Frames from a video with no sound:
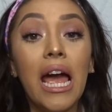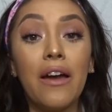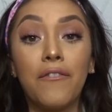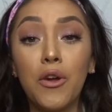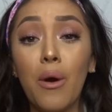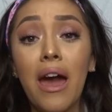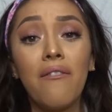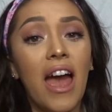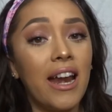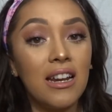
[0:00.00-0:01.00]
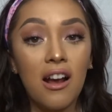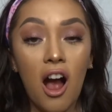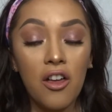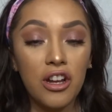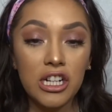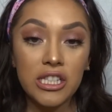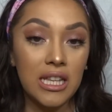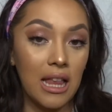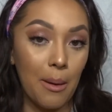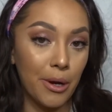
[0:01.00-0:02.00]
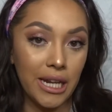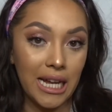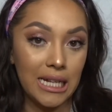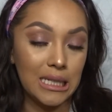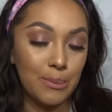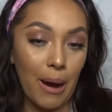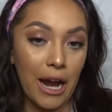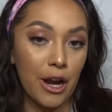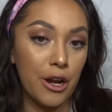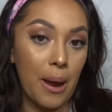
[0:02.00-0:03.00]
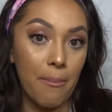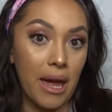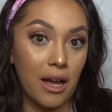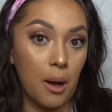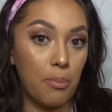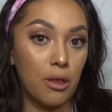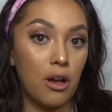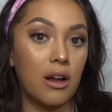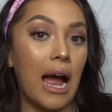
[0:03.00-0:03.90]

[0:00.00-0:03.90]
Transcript: If you have any other celebrity inspired makeup look